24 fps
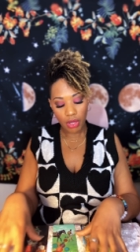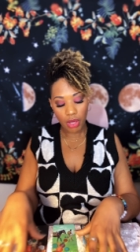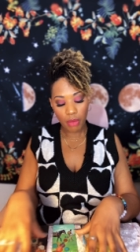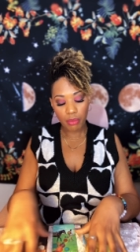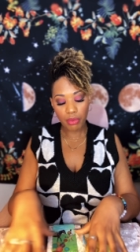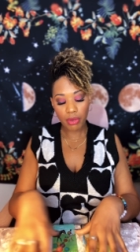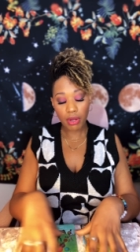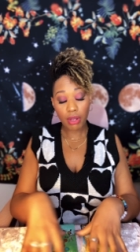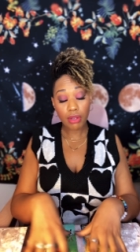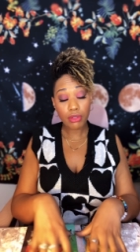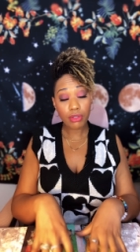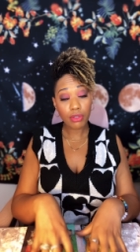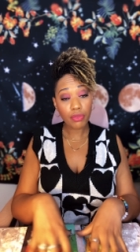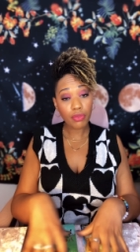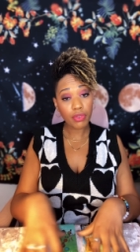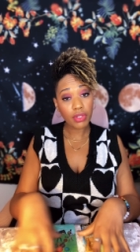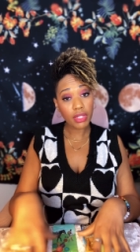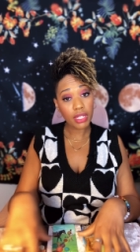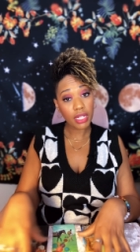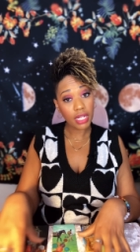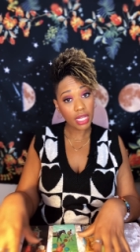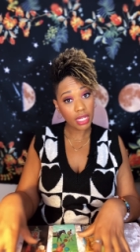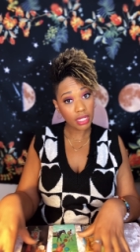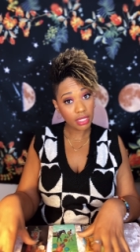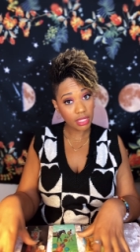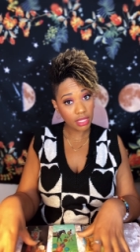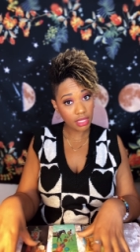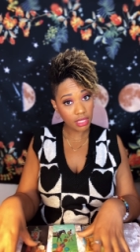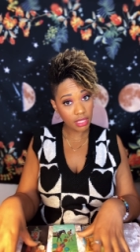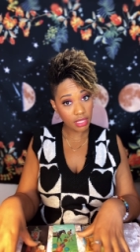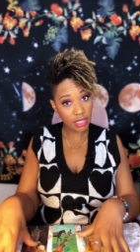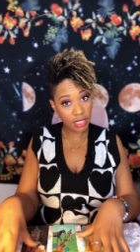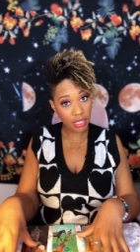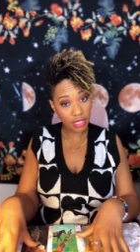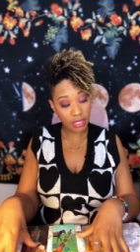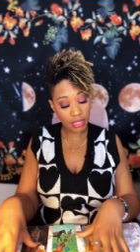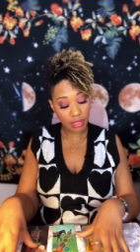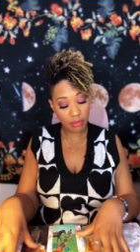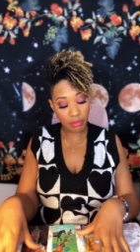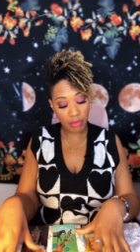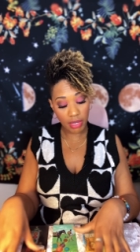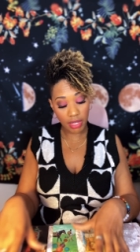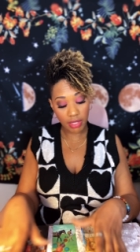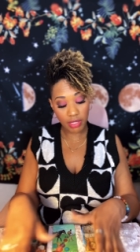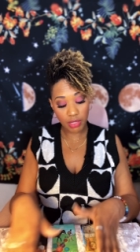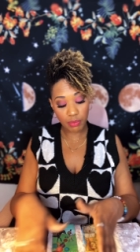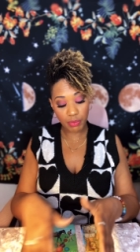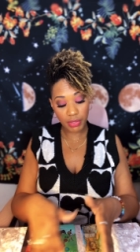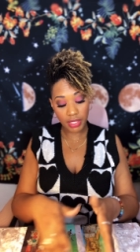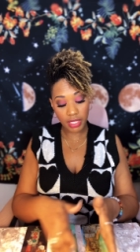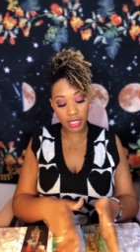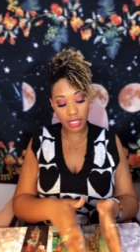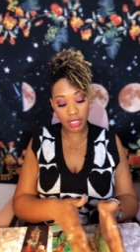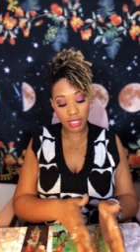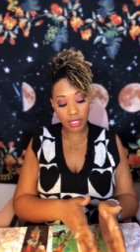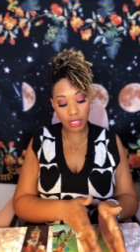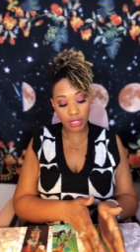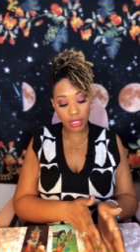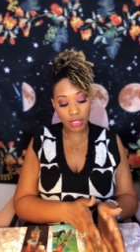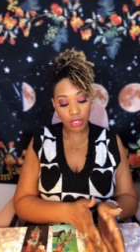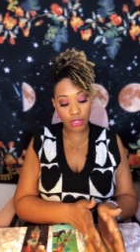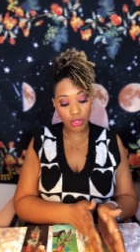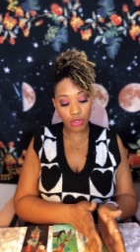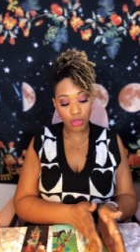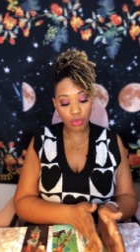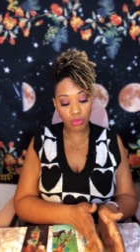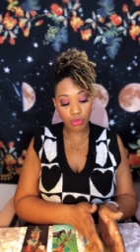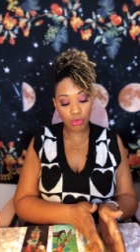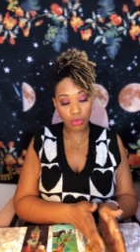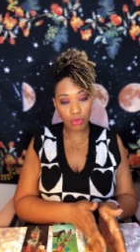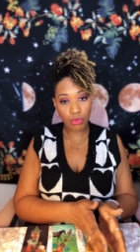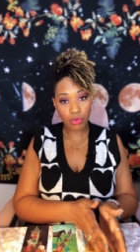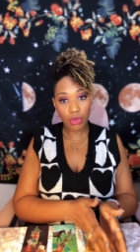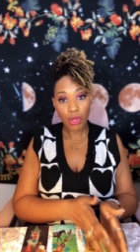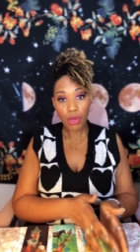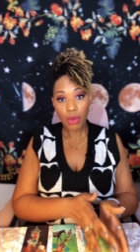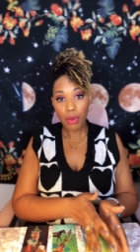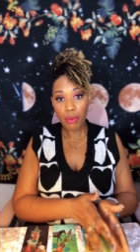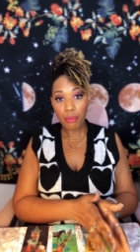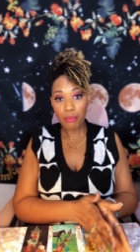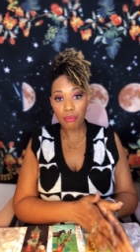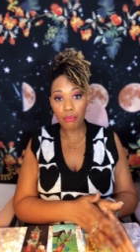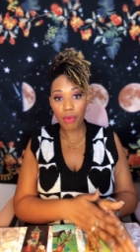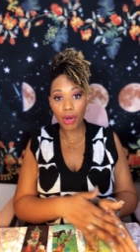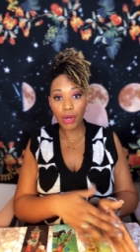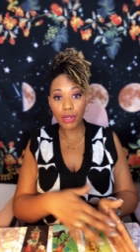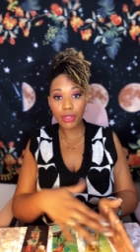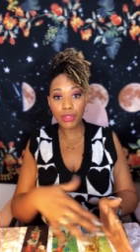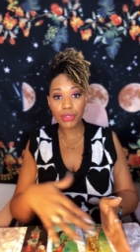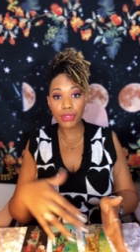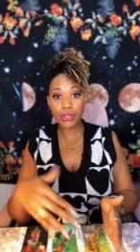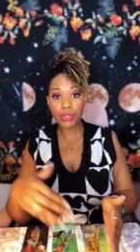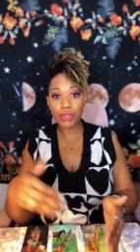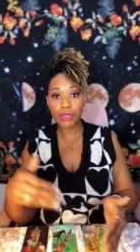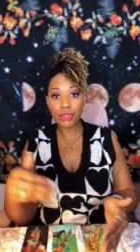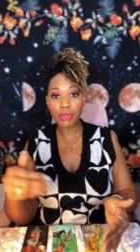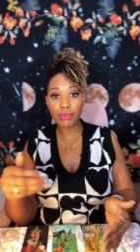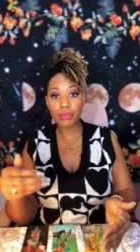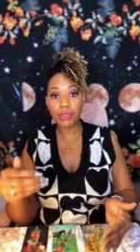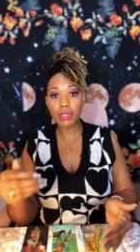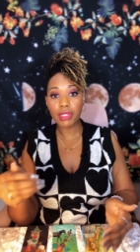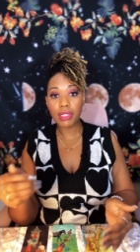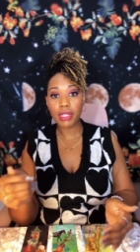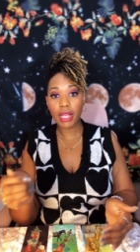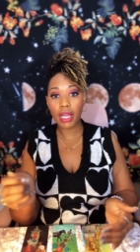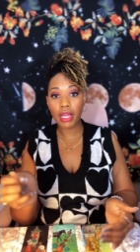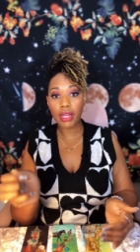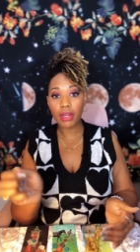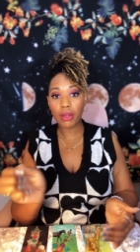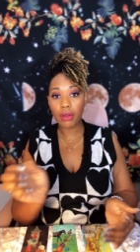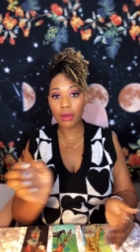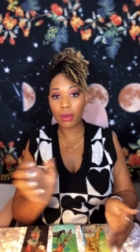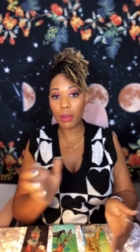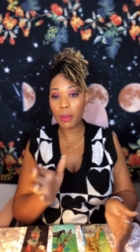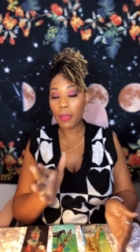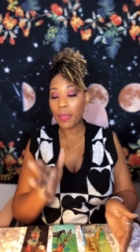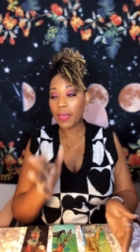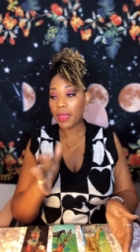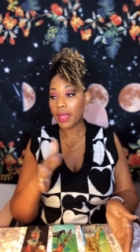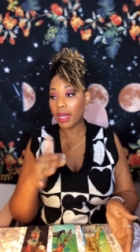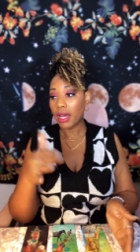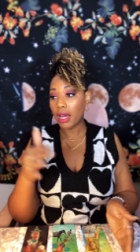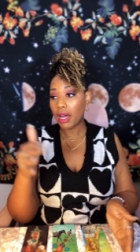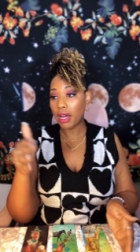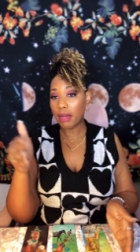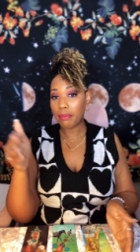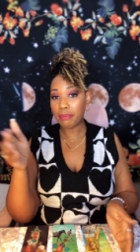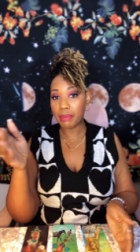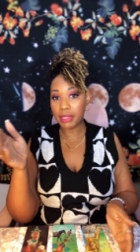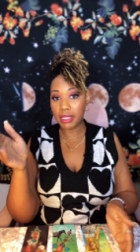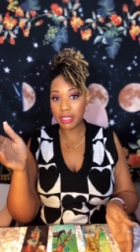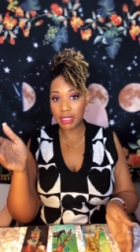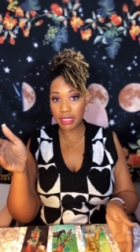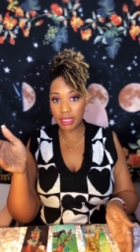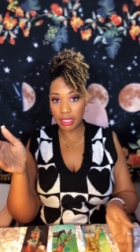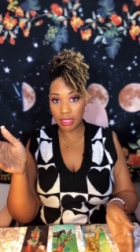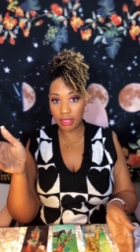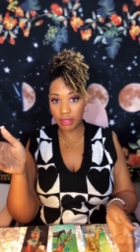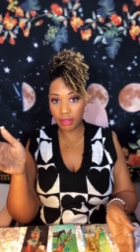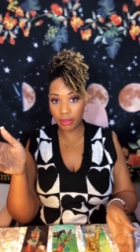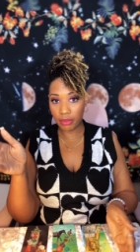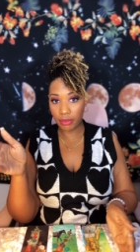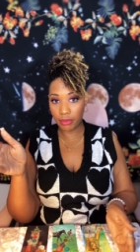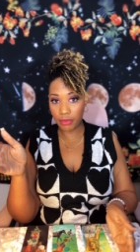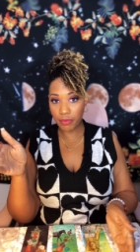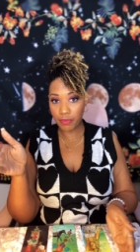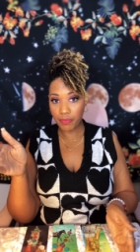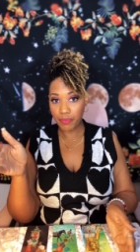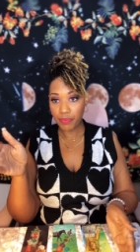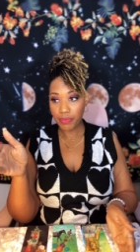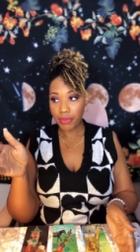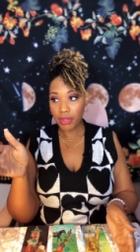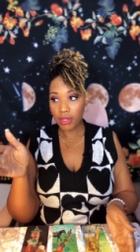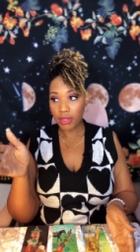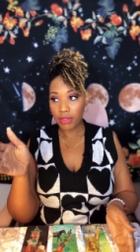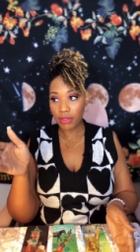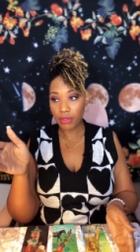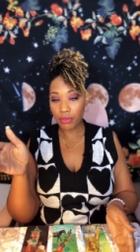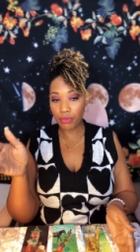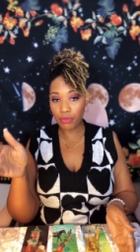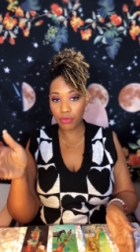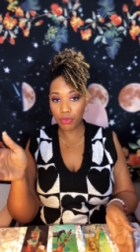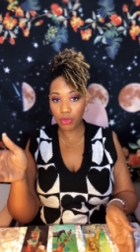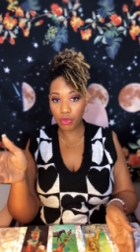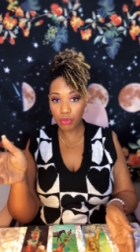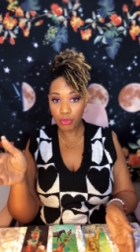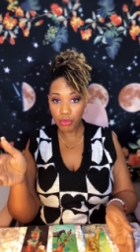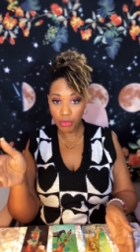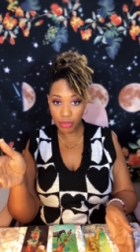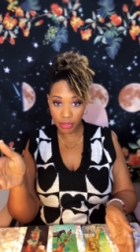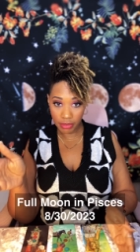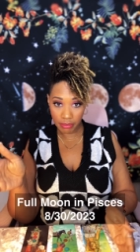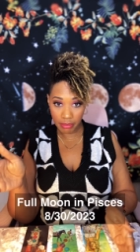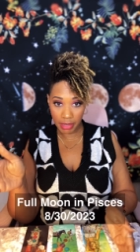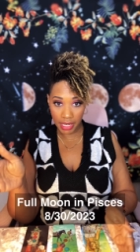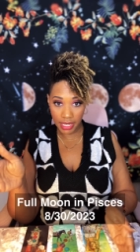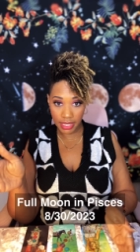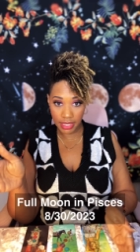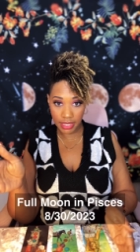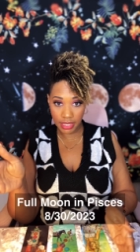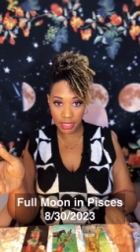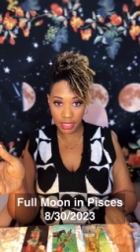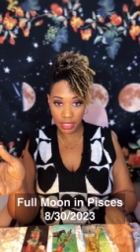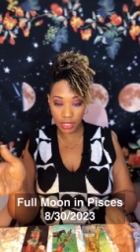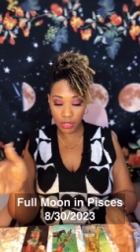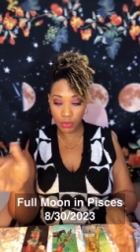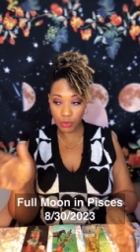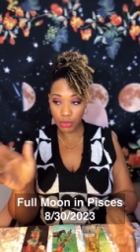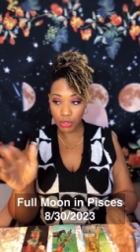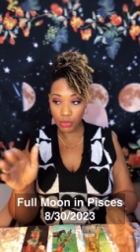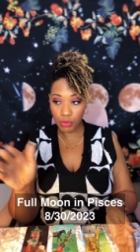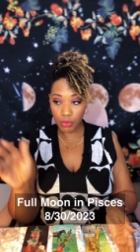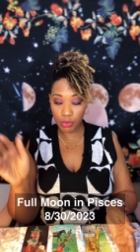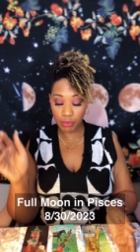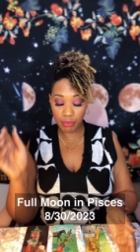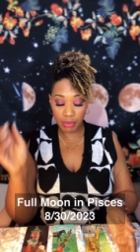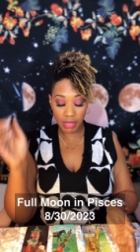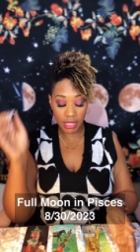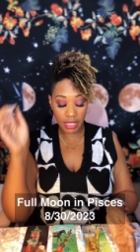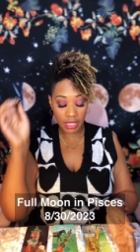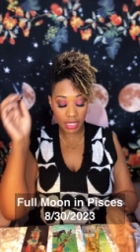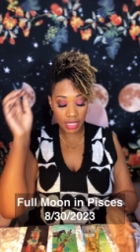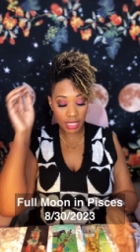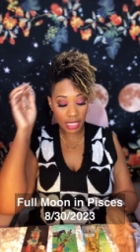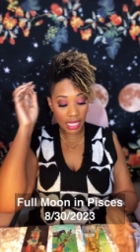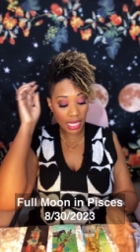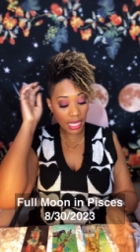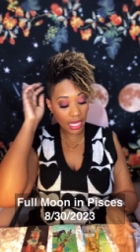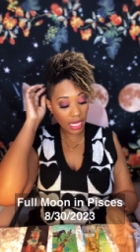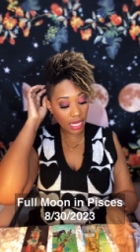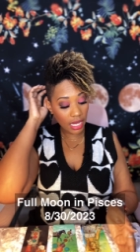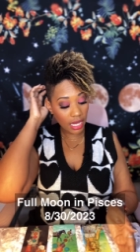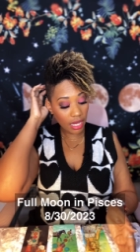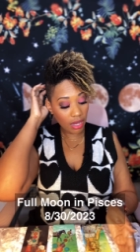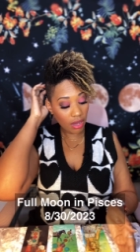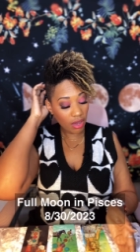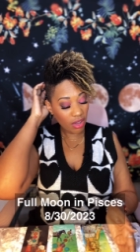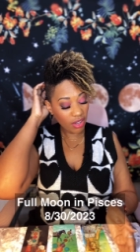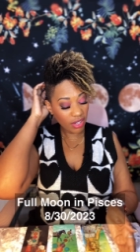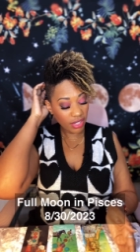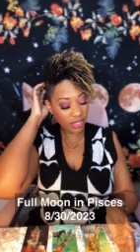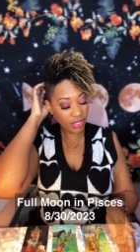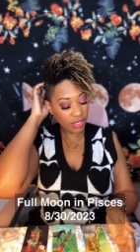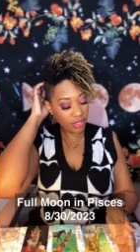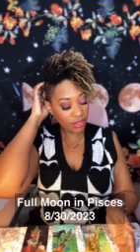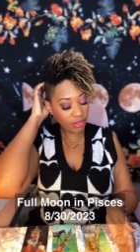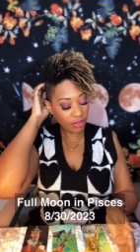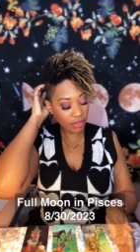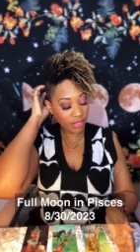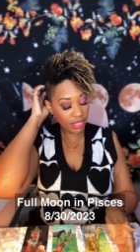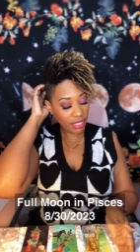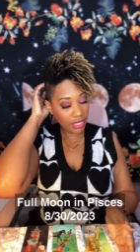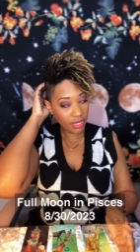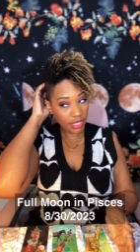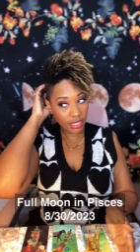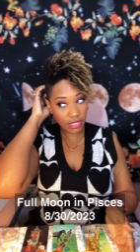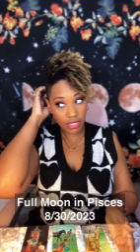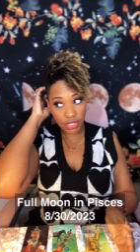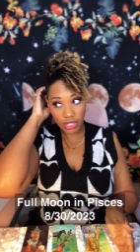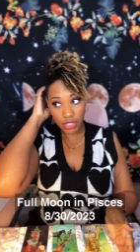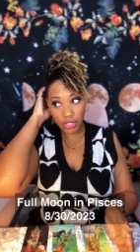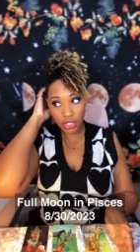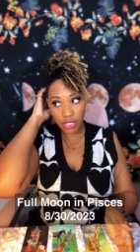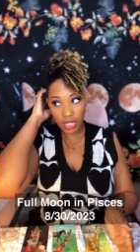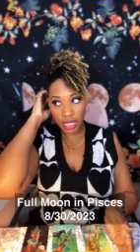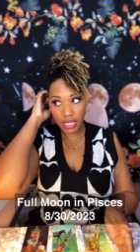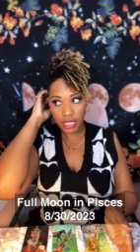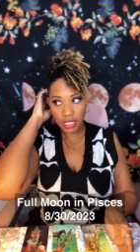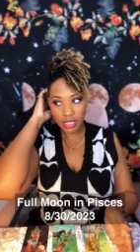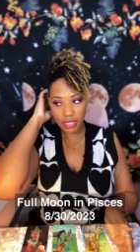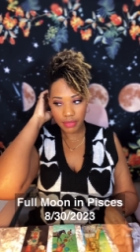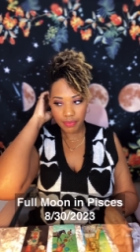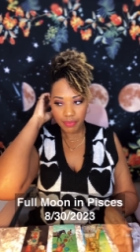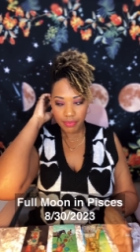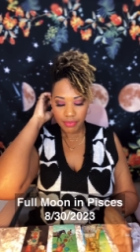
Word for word: but also for the next six months because the new moon marks a new cycle up until the full moon in Pisces, which will be uh, August 30th. I just checked